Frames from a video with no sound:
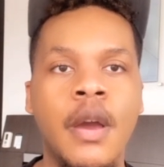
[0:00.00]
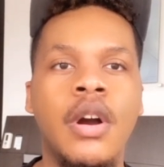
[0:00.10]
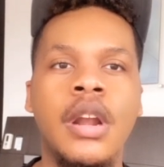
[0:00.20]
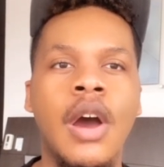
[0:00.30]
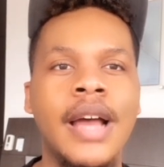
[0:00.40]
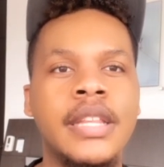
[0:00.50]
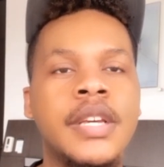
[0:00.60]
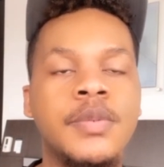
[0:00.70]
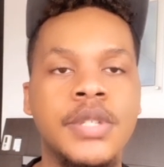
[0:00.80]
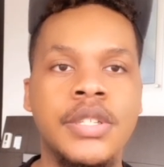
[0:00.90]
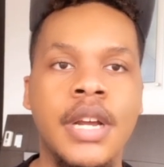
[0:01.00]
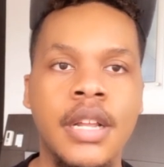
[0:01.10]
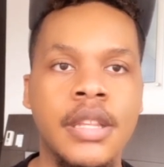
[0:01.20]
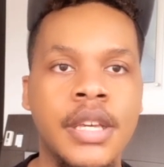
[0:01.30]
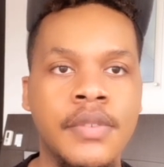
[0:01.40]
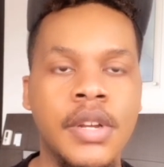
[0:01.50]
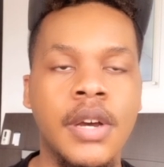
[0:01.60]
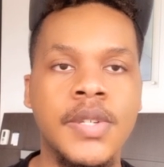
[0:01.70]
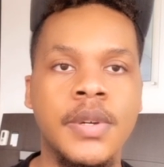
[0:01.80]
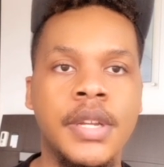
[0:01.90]
Or no, I think he was just trying to leave to
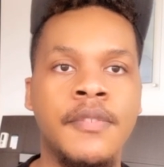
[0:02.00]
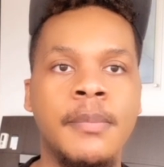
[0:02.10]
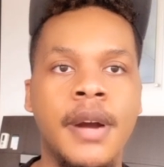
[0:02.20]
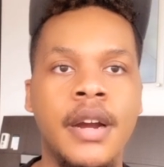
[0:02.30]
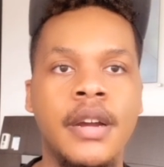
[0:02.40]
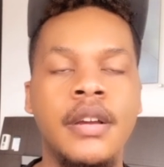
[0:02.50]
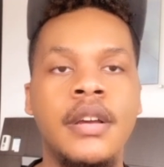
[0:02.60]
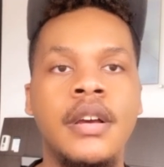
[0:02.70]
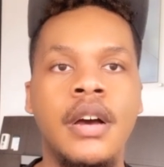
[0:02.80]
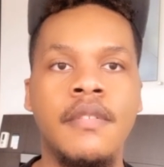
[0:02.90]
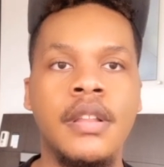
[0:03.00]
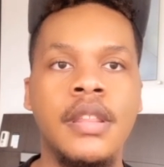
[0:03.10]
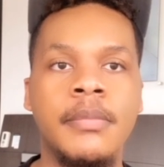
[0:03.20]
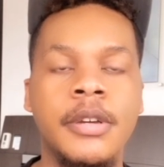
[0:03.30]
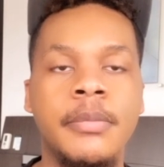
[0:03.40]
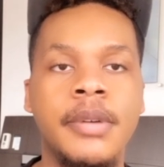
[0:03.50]
go to a different part of Colombia.